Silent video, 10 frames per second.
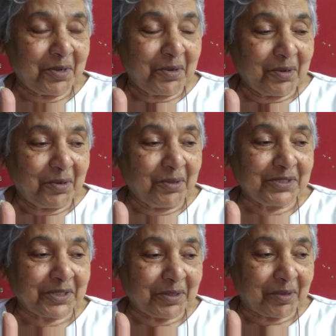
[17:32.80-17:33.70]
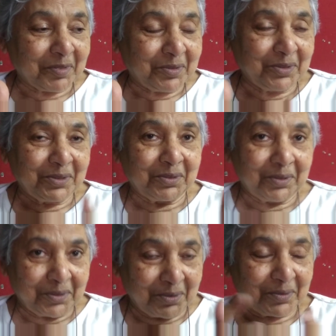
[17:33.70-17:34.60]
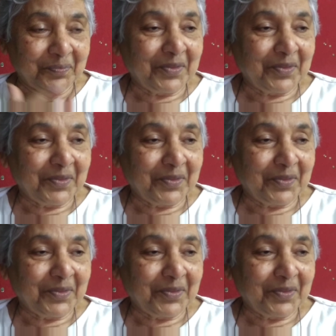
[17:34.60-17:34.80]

know who's a robber, who's who.